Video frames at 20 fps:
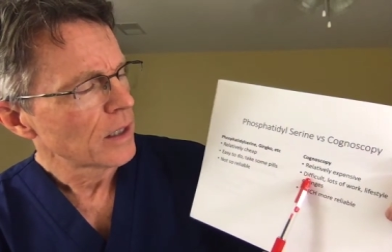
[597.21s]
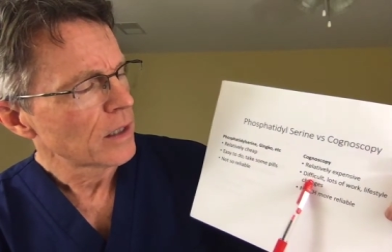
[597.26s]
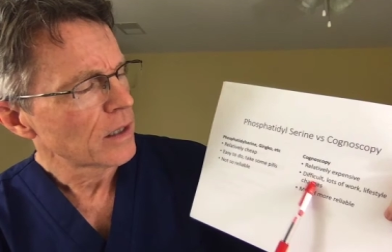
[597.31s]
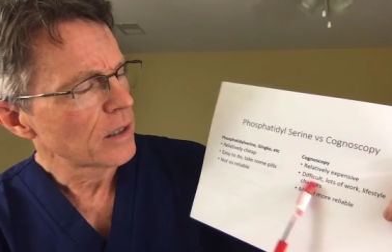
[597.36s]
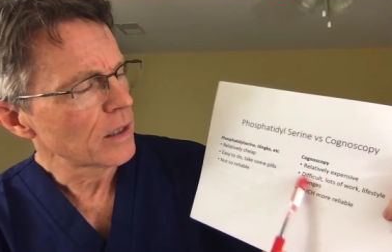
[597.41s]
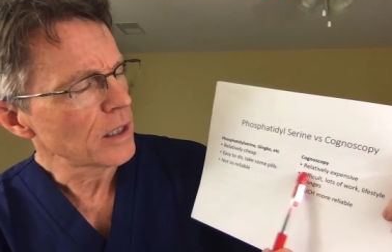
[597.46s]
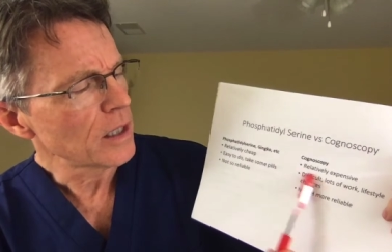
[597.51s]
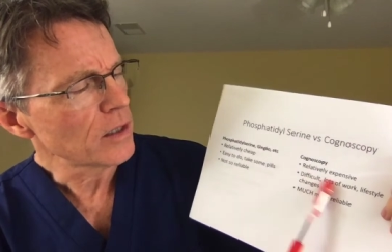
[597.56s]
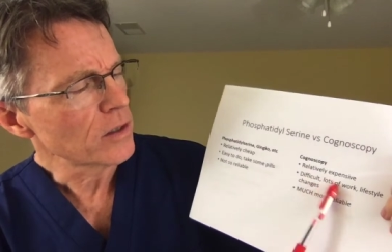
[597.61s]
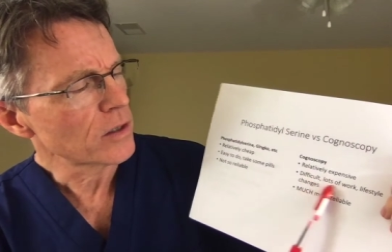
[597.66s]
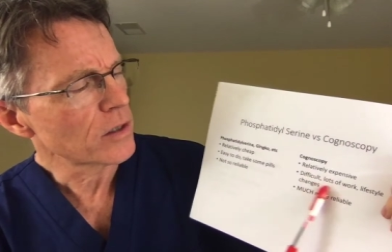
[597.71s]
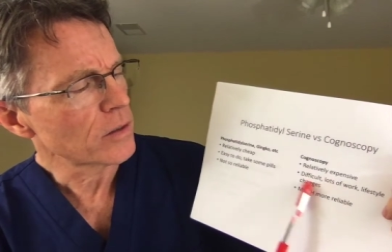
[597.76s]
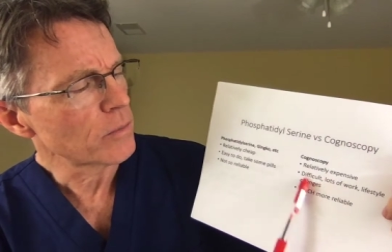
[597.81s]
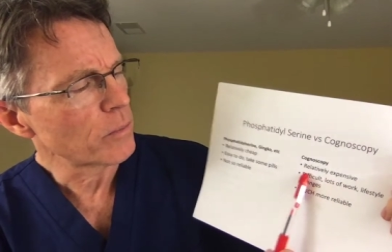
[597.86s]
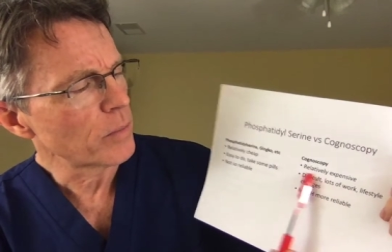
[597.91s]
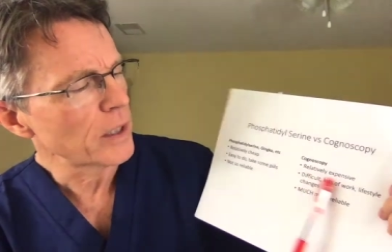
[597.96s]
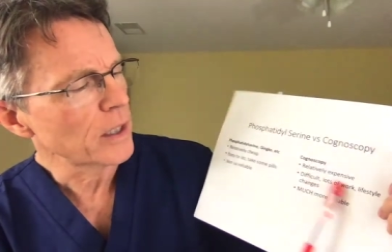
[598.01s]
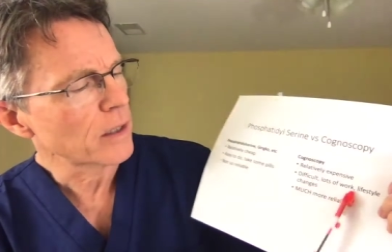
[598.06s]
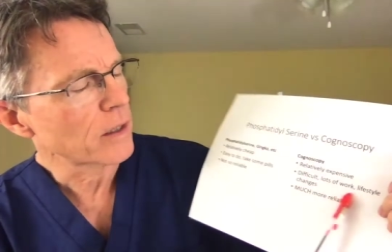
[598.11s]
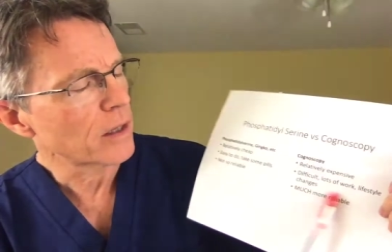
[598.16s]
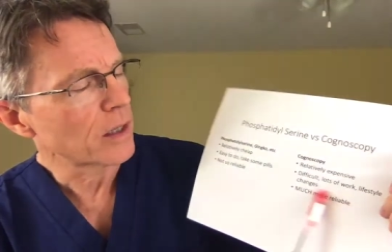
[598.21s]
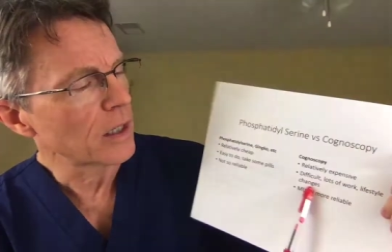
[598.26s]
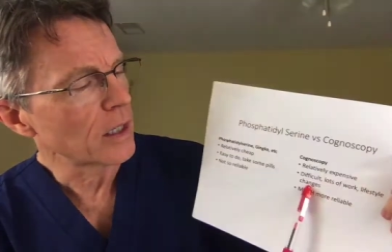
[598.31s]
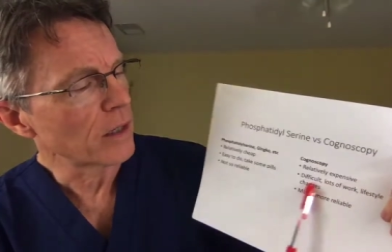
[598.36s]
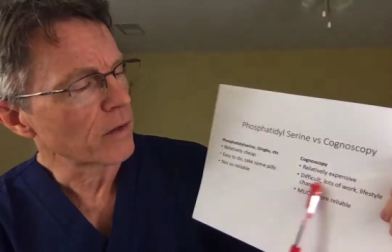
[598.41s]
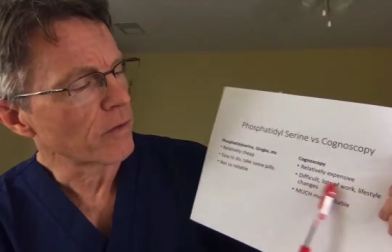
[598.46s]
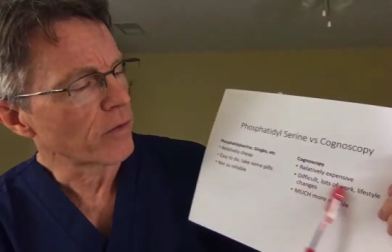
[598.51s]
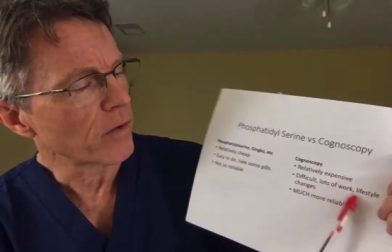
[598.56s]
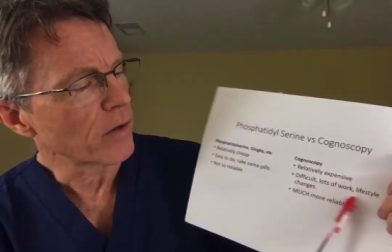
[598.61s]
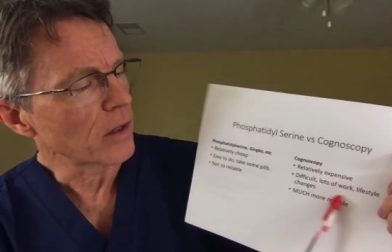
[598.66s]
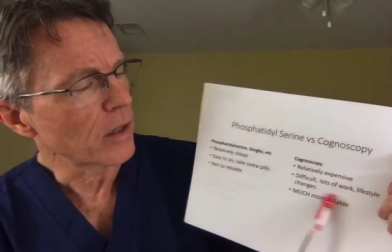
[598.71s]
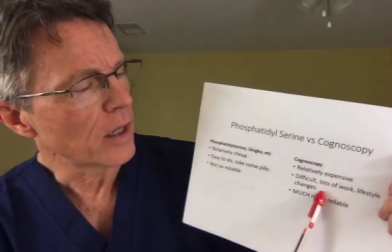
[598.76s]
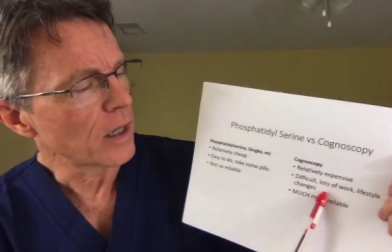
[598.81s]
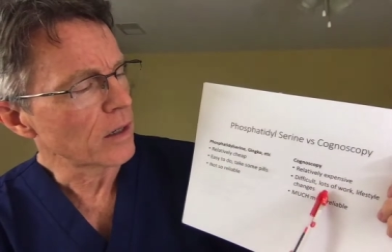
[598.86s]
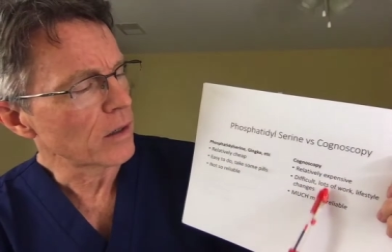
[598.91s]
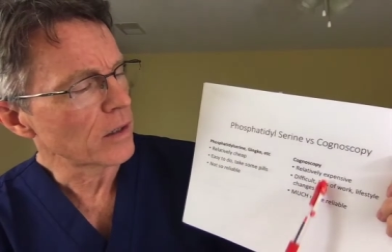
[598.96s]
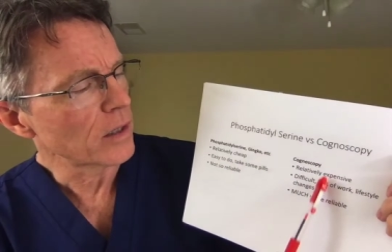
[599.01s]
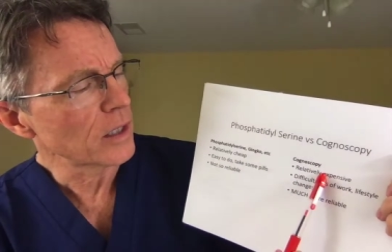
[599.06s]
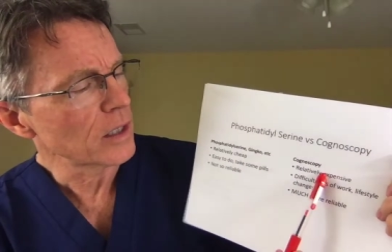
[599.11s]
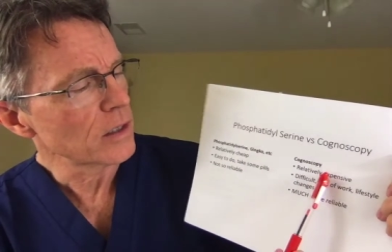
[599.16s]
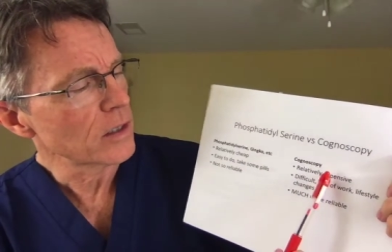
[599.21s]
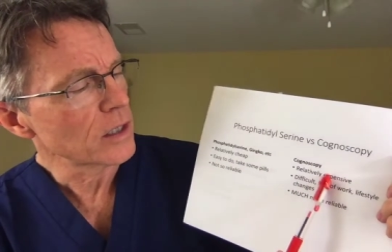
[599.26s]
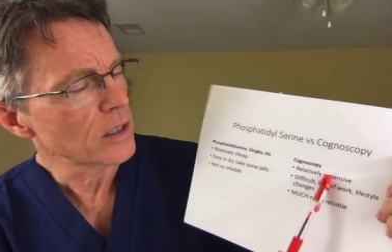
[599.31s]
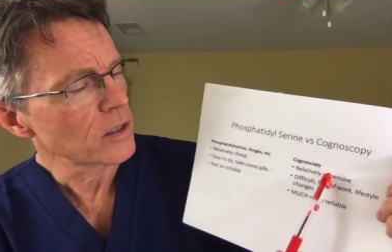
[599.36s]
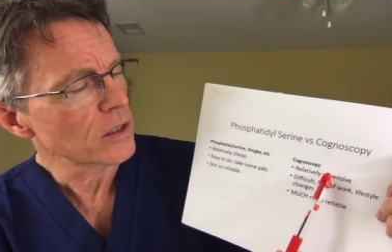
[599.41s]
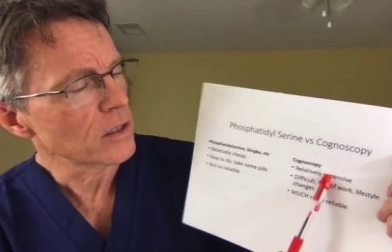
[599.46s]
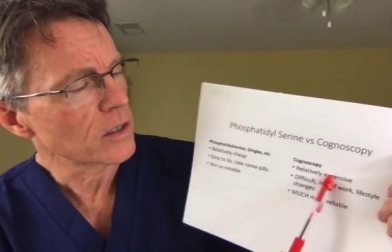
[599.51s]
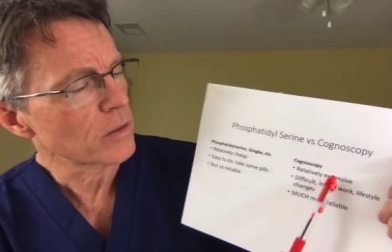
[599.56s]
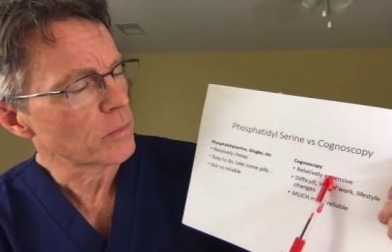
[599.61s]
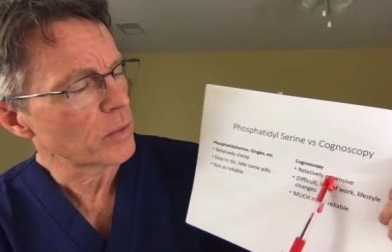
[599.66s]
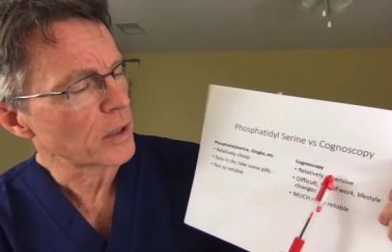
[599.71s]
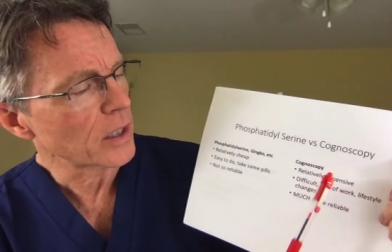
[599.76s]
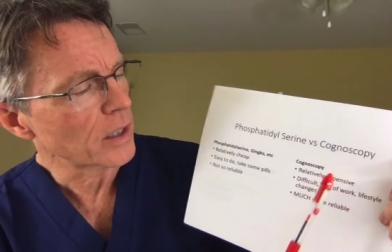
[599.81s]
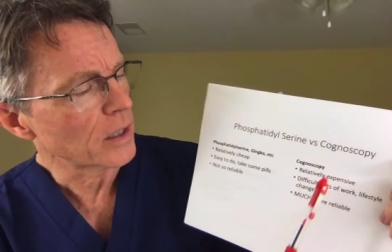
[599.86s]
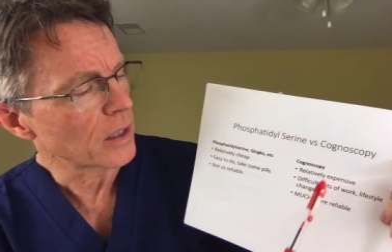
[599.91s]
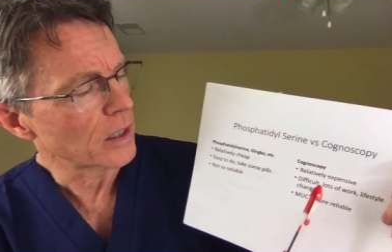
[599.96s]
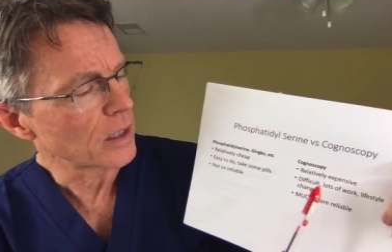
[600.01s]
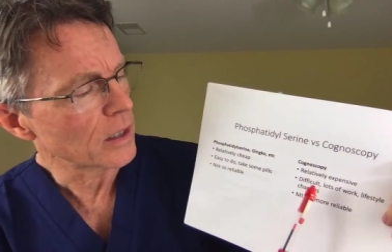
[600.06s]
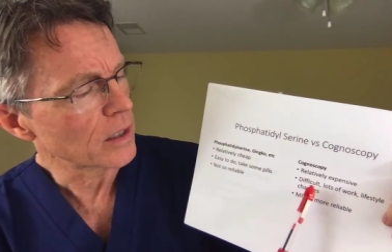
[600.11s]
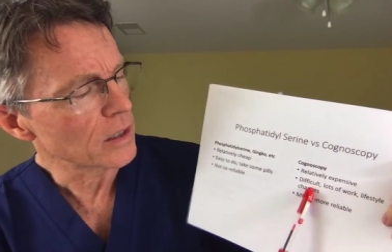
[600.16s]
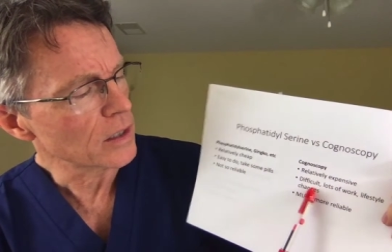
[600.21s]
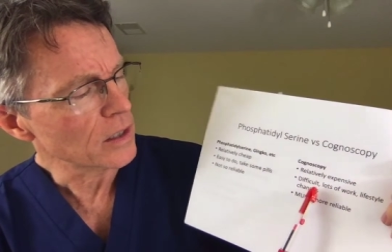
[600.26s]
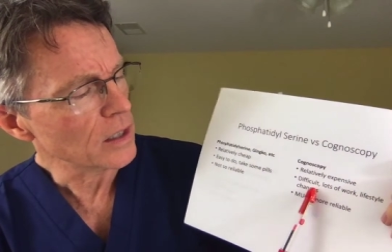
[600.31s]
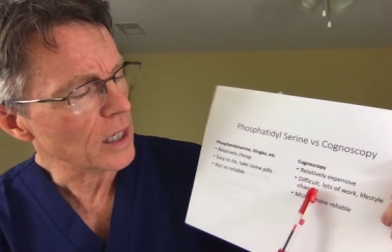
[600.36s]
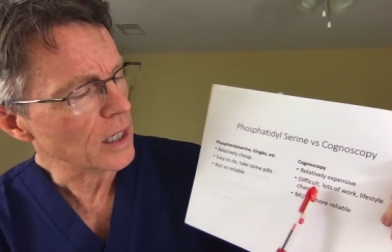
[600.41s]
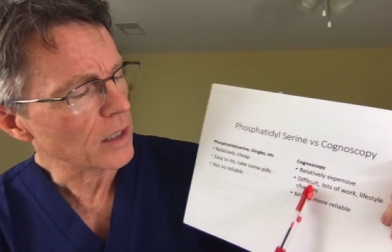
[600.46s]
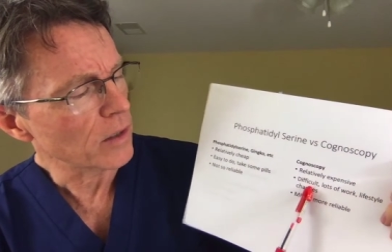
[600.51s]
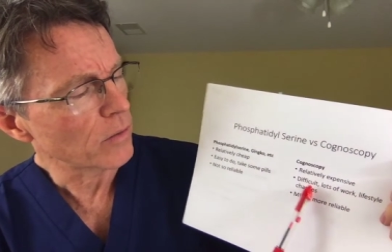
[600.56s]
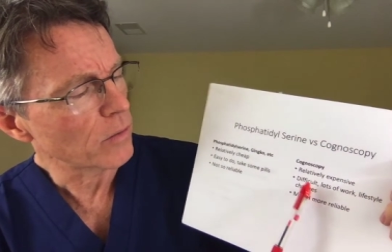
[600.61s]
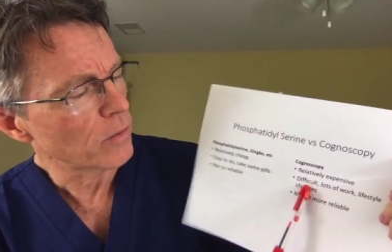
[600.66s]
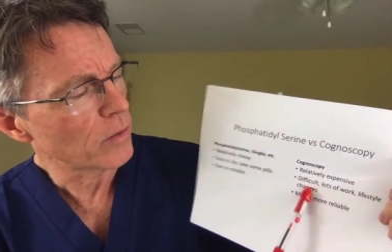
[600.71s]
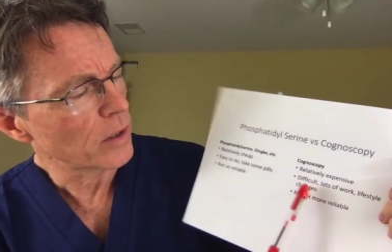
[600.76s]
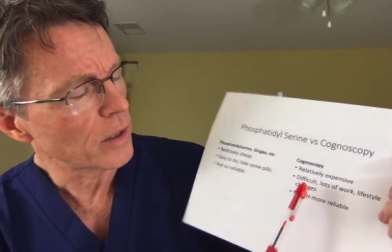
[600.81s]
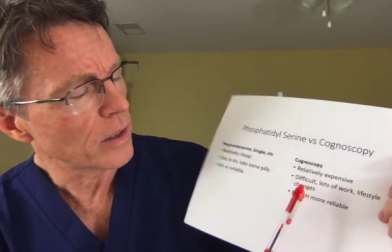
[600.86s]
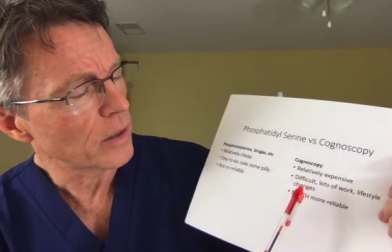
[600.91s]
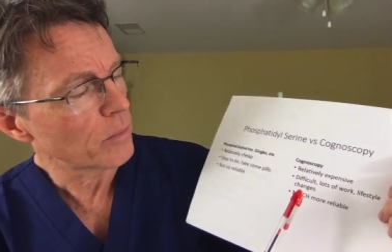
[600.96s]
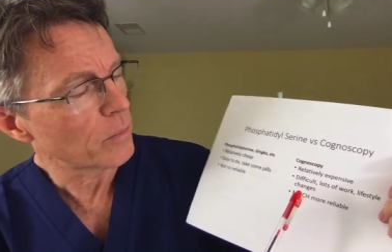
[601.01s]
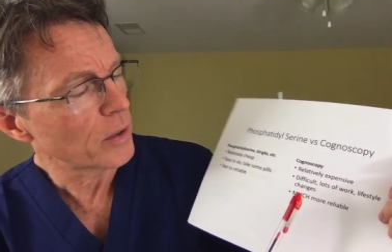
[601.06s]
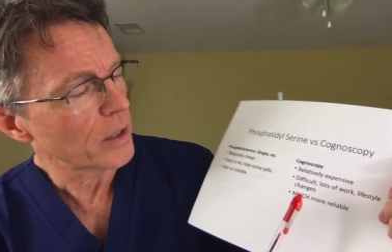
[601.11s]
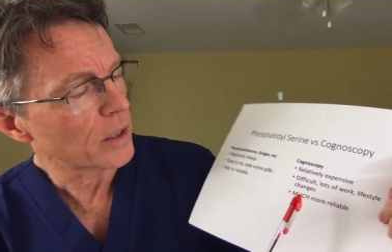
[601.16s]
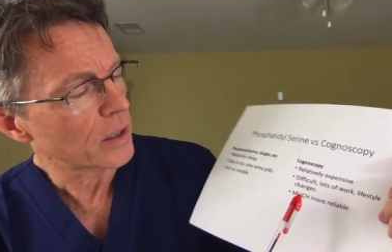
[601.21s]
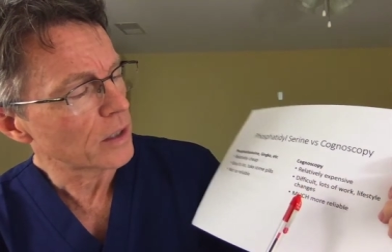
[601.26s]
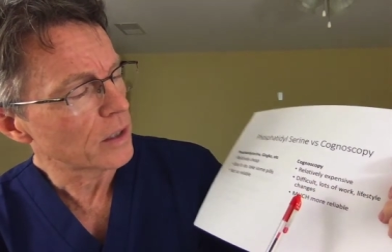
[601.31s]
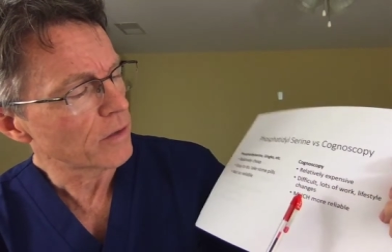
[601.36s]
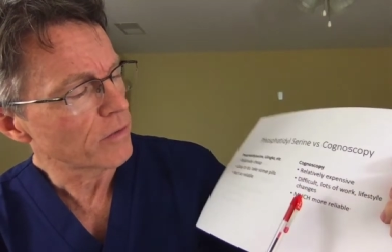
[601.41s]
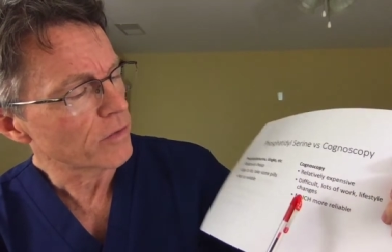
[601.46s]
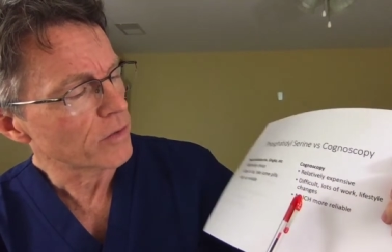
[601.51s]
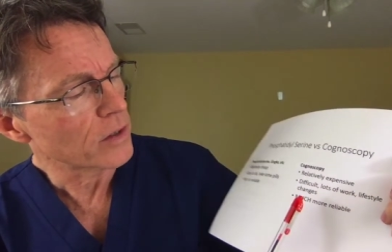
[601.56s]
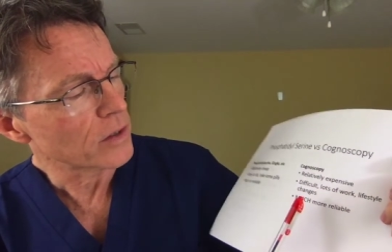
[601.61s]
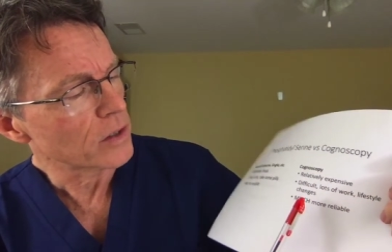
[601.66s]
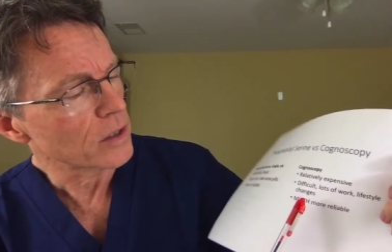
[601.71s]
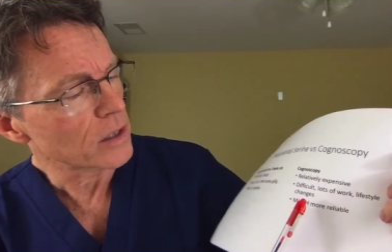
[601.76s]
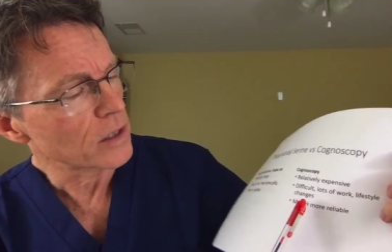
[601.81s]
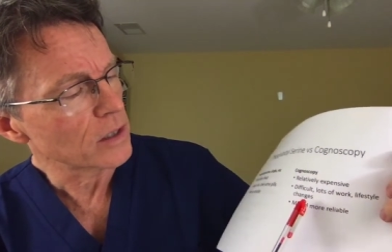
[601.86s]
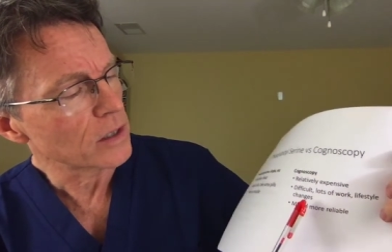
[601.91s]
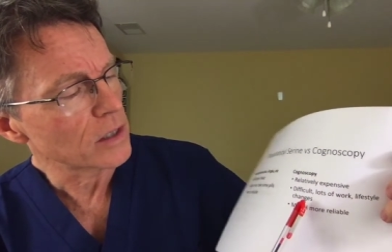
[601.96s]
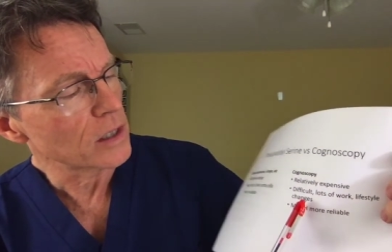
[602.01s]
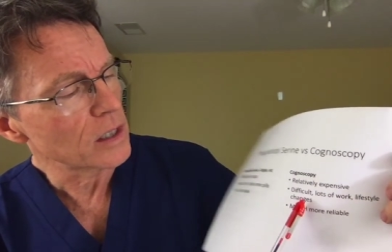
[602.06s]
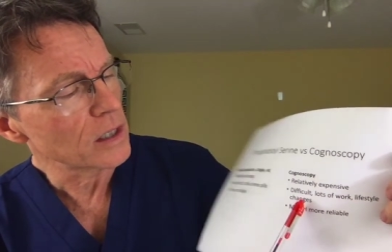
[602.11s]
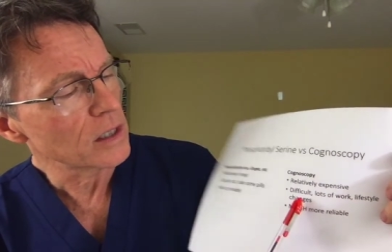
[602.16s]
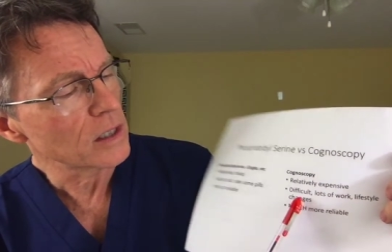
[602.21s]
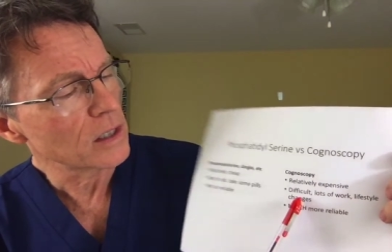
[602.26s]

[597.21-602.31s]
the, here's the big thing for a lot. this is a big thing. The second really big difference is that it's